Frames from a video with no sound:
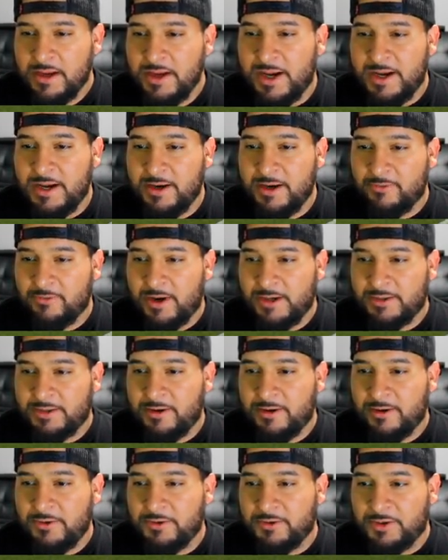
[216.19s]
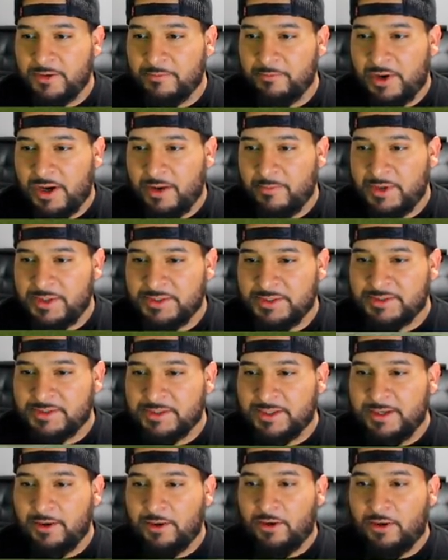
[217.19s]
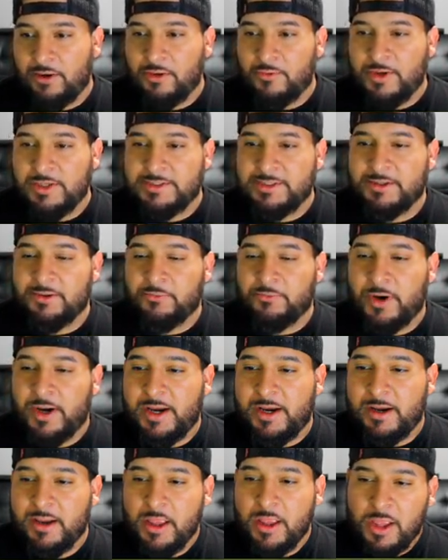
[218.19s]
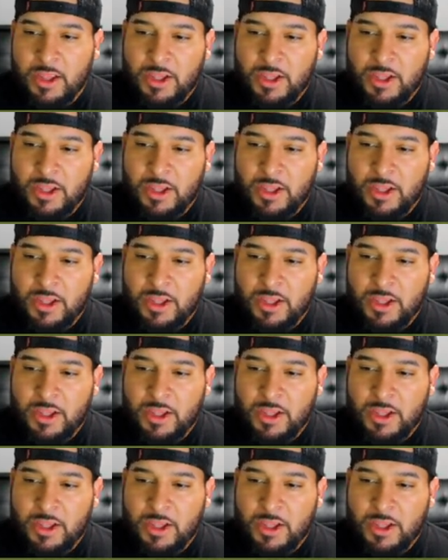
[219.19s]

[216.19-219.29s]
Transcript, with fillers: And then right there, you can bomb it. Just lead it all the way to the right.